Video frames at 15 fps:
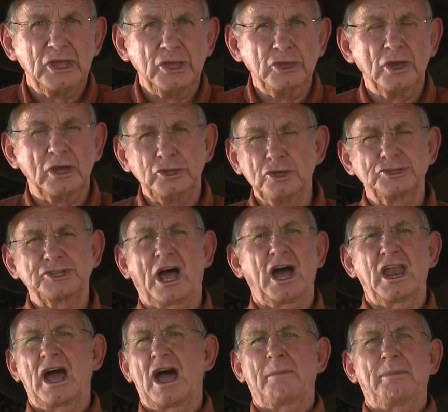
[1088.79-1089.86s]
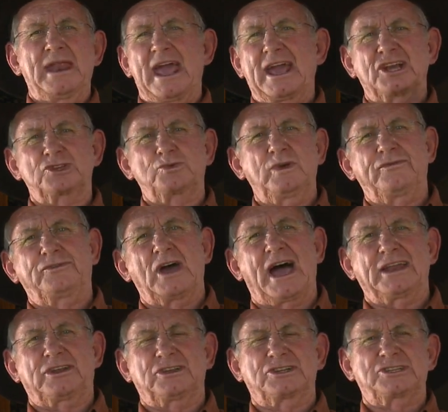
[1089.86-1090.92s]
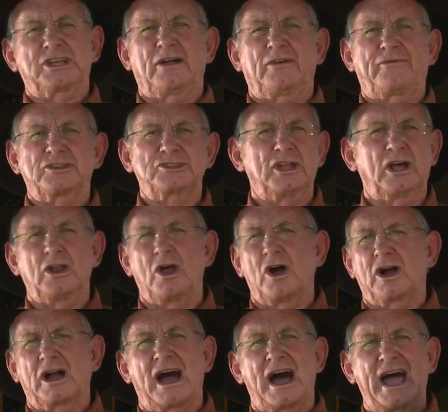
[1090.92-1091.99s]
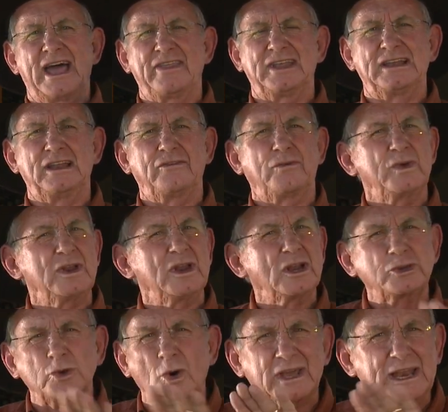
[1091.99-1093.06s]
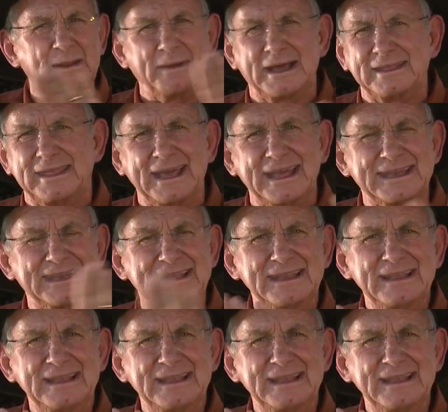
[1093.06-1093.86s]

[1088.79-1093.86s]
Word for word: You, you say, oh no, but Angus, we've died to self. It's no longer I that live. We're not talking about that.